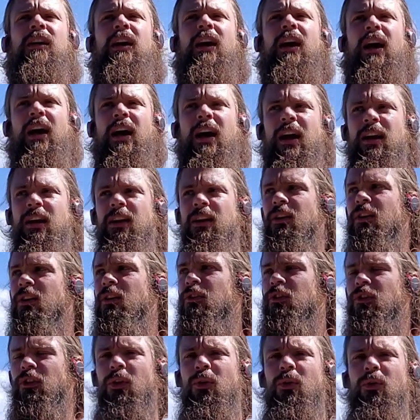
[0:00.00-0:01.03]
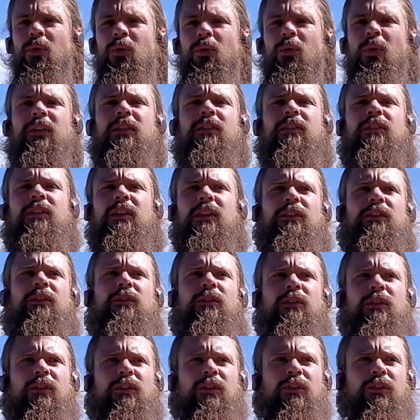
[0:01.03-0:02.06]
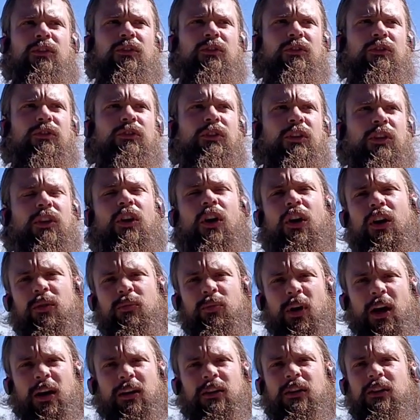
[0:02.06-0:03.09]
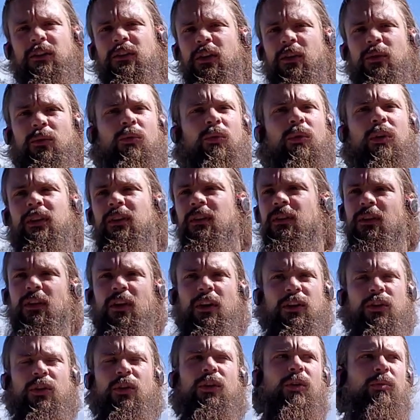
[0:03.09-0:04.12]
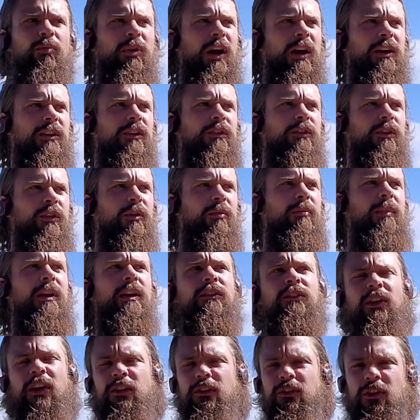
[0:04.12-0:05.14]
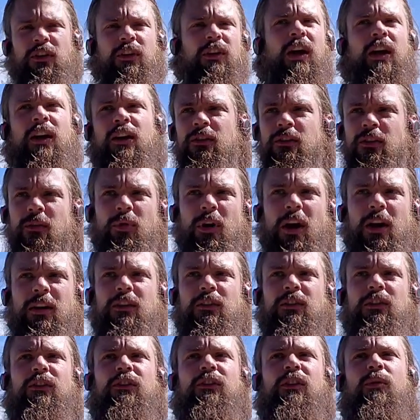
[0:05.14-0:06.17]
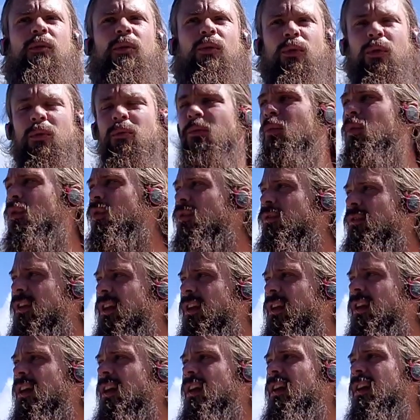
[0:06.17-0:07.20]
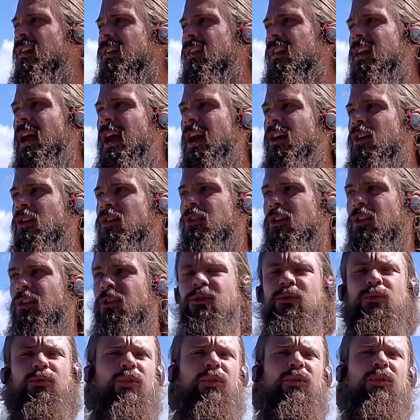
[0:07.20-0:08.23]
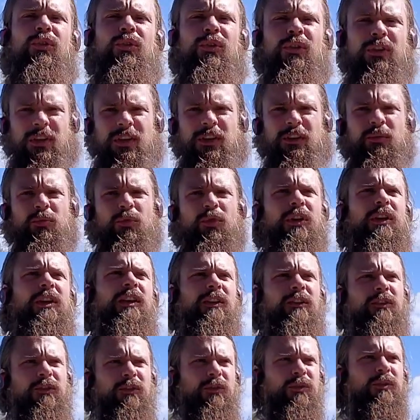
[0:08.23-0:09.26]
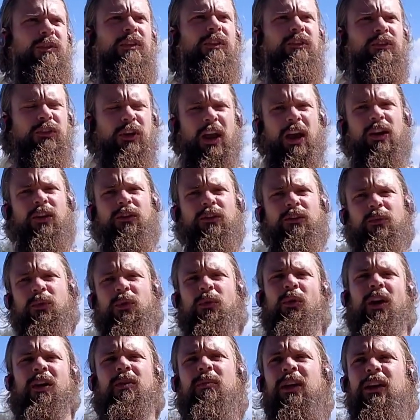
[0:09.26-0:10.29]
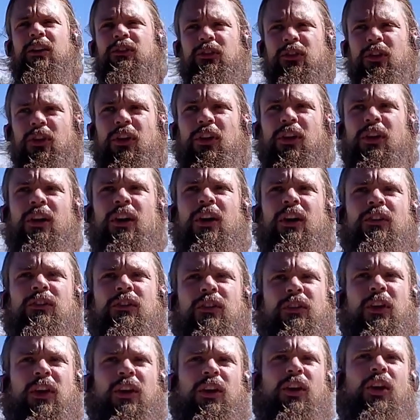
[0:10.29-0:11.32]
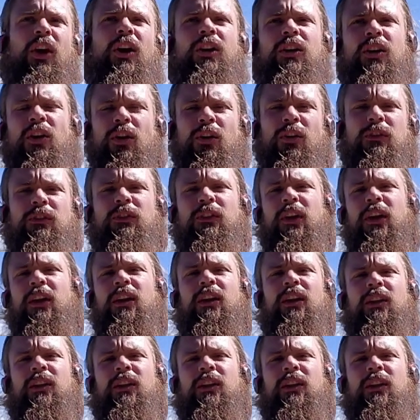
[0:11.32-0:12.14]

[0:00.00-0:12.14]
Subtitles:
And so with this Qigong practice and with a yoga practice or a meditation energy practice in general, we're moving the energy through these meridians, through these channels. And we want to make sure, just like a garden hose, that